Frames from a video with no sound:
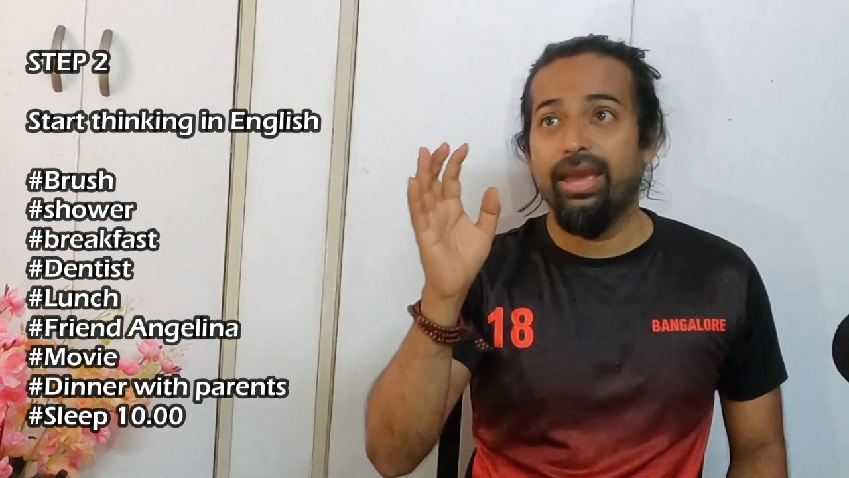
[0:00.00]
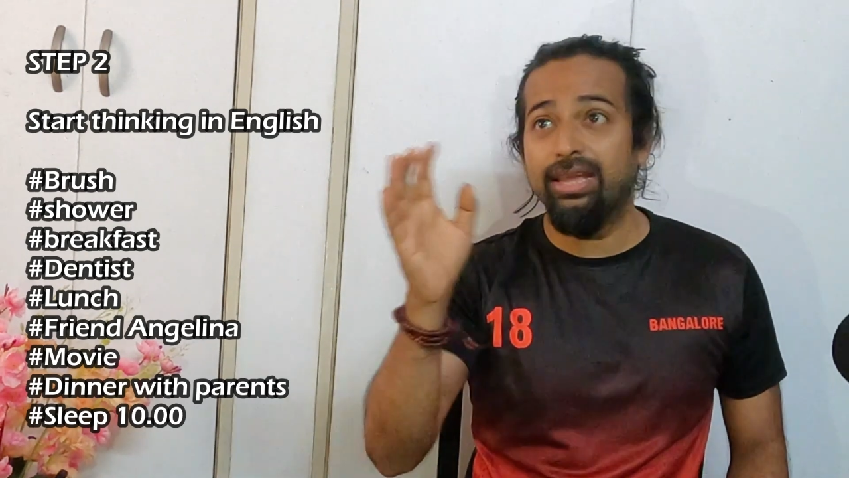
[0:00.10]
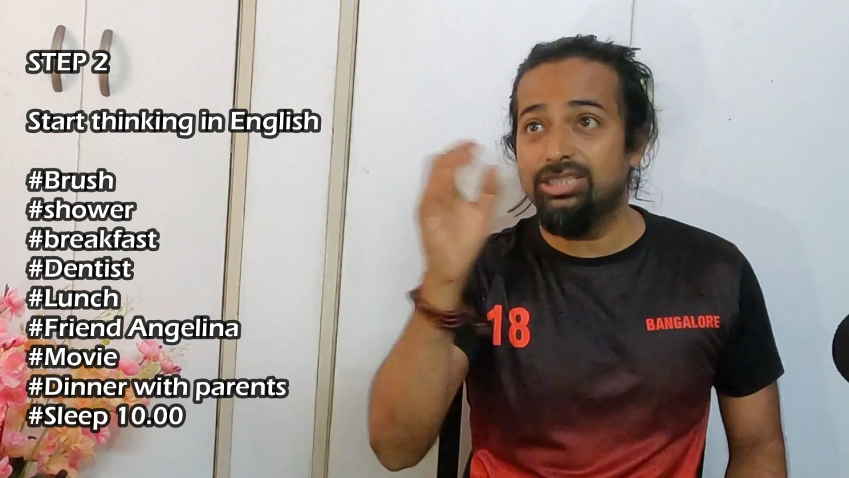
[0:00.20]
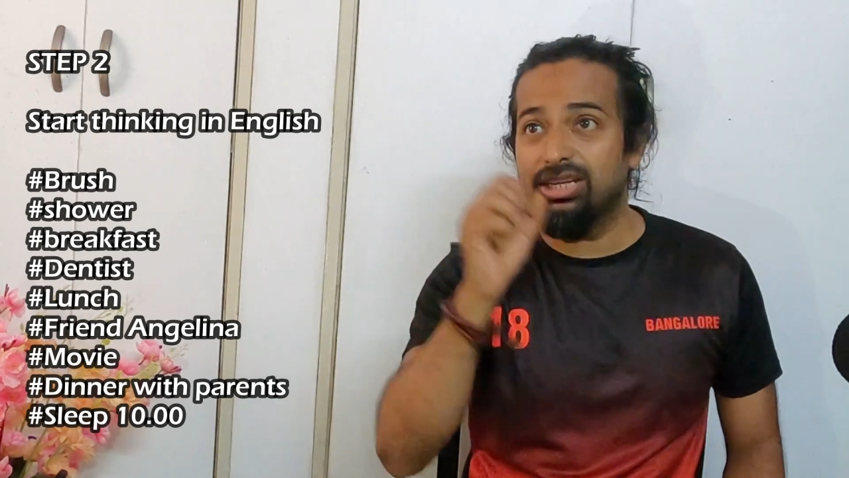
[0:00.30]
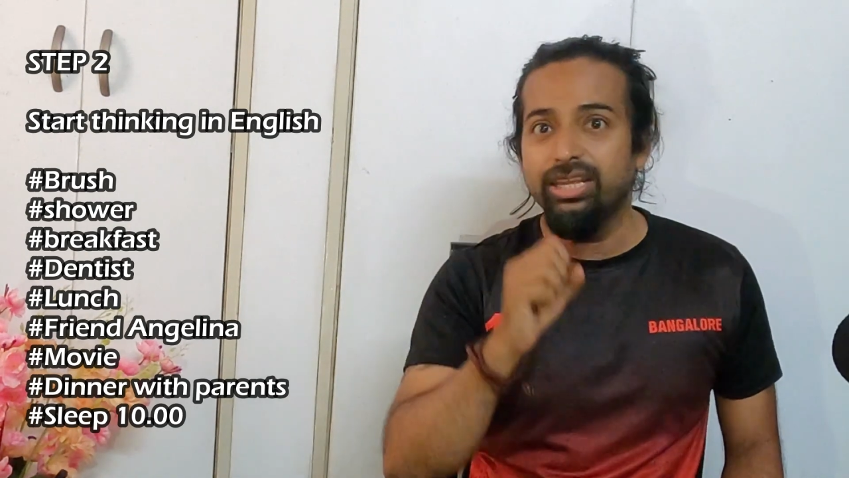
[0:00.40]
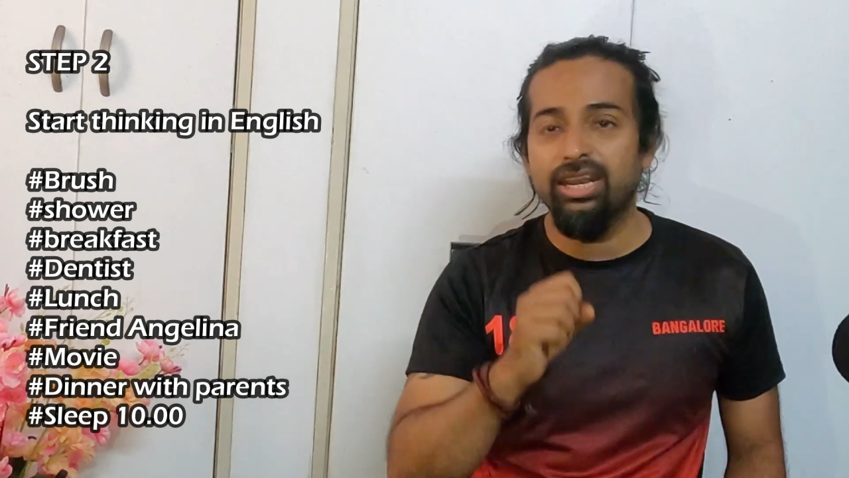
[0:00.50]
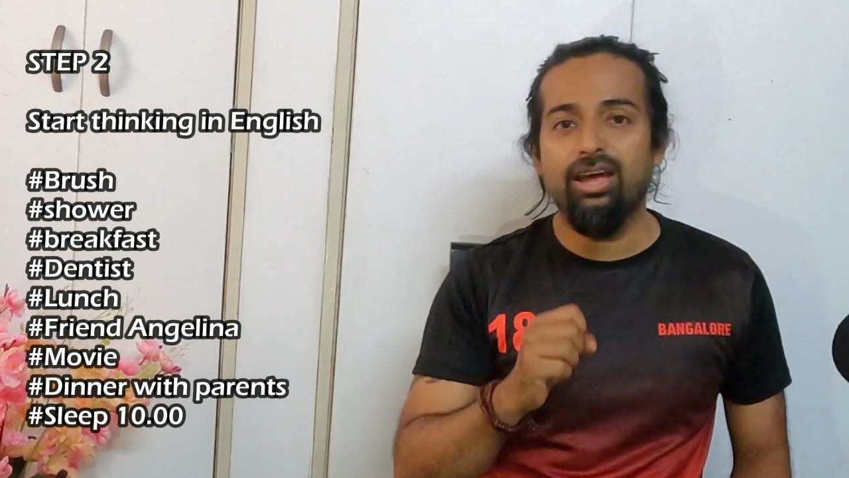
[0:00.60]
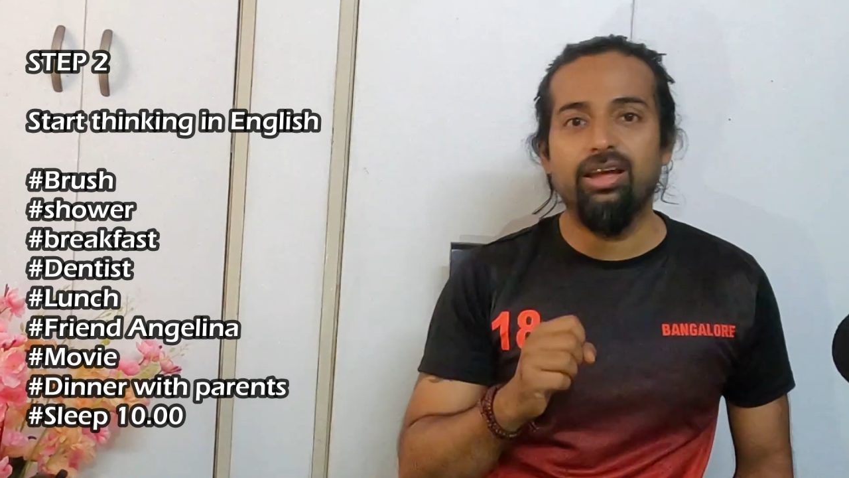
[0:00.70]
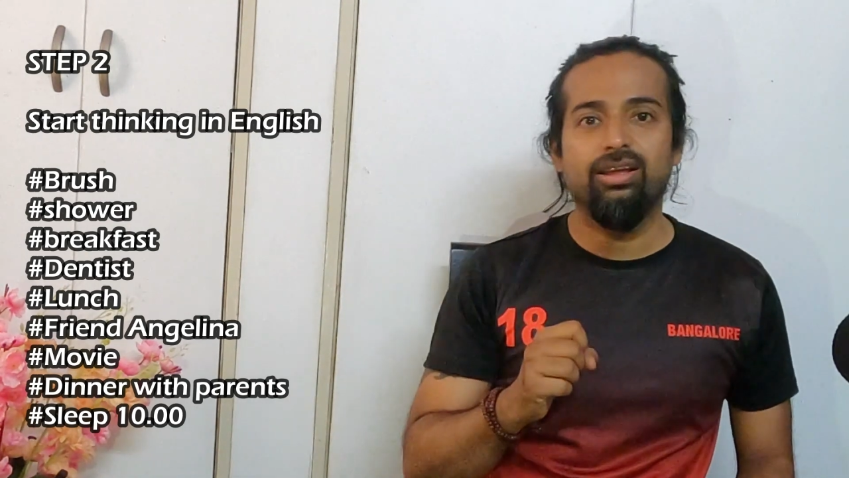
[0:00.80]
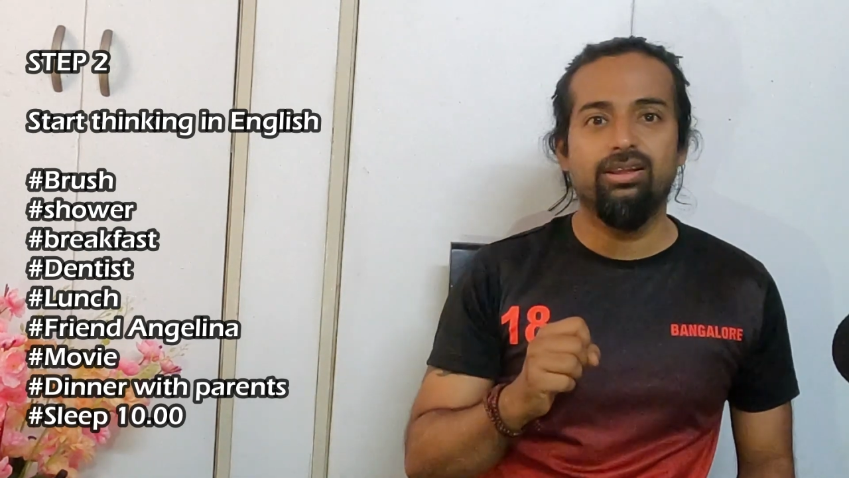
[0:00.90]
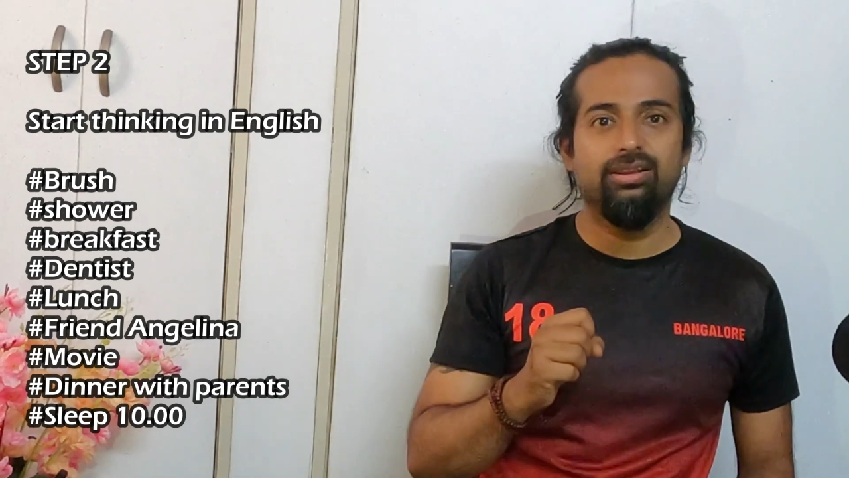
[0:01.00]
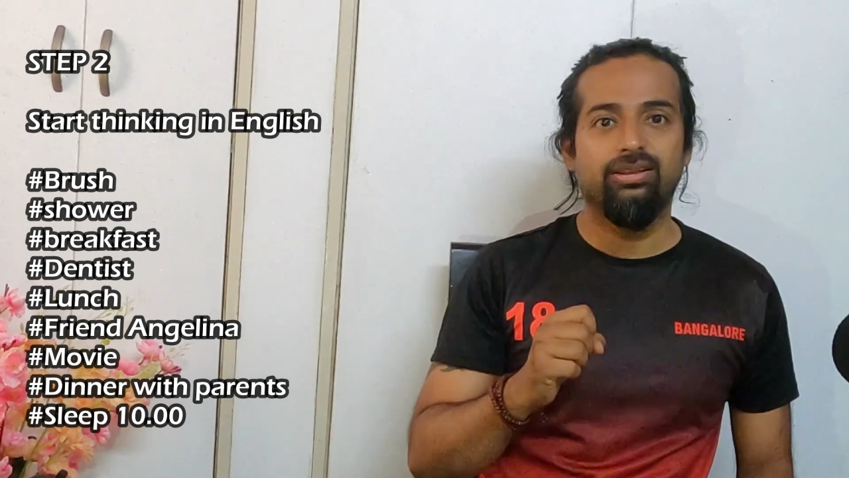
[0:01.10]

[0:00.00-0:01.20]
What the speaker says: Angelina,